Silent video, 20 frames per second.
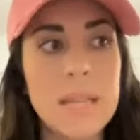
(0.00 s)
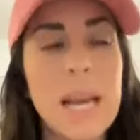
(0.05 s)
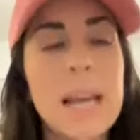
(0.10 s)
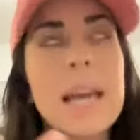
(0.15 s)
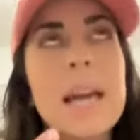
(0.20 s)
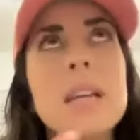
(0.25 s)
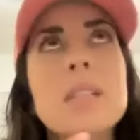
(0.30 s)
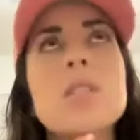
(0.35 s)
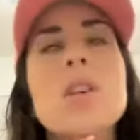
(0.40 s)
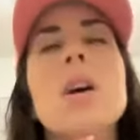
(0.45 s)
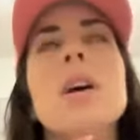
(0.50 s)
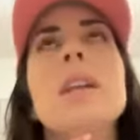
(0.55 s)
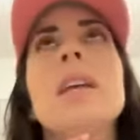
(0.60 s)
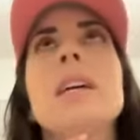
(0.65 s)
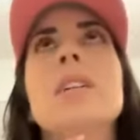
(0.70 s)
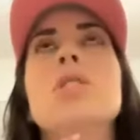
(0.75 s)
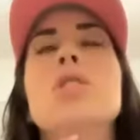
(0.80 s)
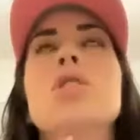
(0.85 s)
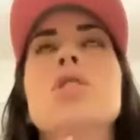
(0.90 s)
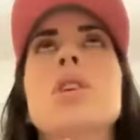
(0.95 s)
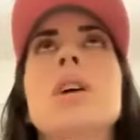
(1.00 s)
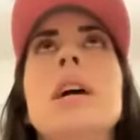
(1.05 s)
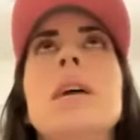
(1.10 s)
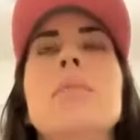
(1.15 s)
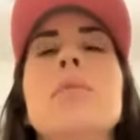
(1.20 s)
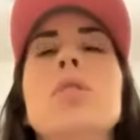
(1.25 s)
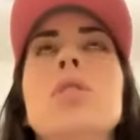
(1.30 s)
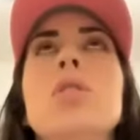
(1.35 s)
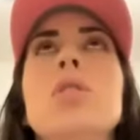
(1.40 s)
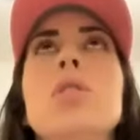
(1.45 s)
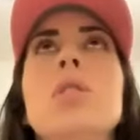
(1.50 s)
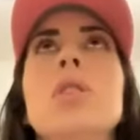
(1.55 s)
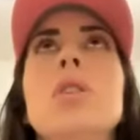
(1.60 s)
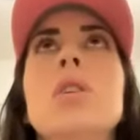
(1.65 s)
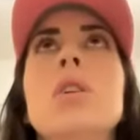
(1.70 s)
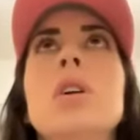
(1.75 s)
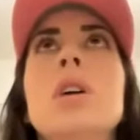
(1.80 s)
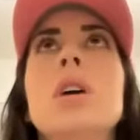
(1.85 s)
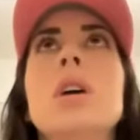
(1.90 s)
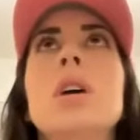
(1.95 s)
I guess on Instagram,
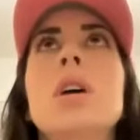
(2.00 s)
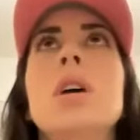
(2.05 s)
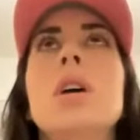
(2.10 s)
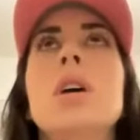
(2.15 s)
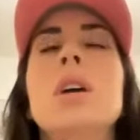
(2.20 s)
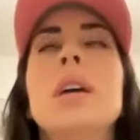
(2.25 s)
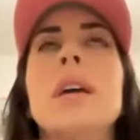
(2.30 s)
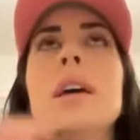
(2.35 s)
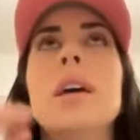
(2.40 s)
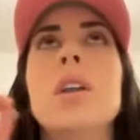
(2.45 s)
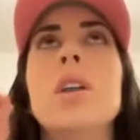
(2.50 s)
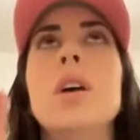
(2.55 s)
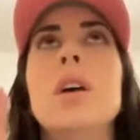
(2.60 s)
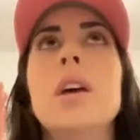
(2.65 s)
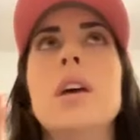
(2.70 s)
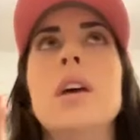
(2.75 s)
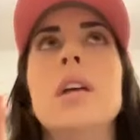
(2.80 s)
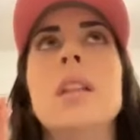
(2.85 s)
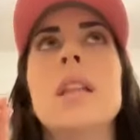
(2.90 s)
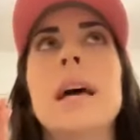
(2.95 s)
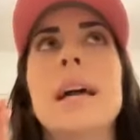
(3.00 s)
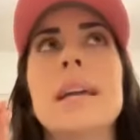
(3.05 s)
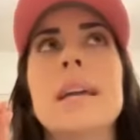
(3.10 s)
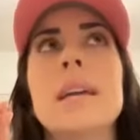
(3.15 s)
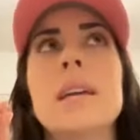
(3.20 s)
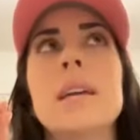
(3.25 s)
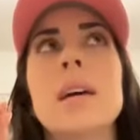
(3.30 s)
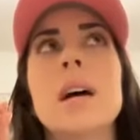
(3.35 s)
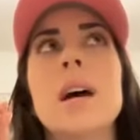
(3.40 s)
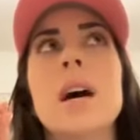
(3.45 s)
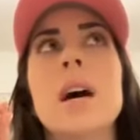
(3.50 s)
it like,